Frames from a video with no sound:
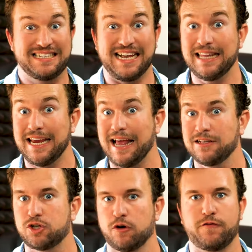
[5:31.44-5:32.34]
Selling
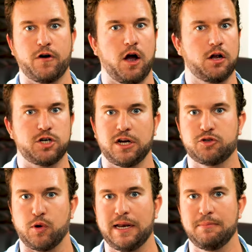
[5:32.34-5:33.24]
Enzo for
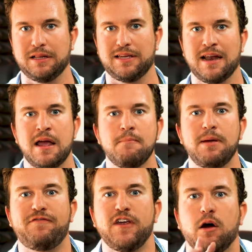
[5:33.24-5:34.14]
120 million.
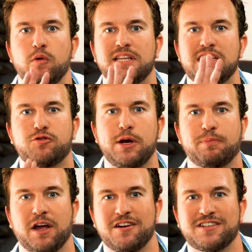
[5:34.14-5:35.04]
Benfica with these three
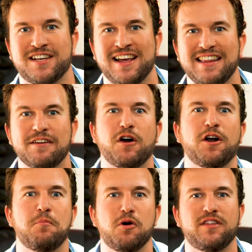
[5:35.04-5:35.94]
players, they've
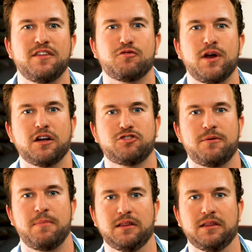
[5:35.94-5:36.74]
gotten more than 300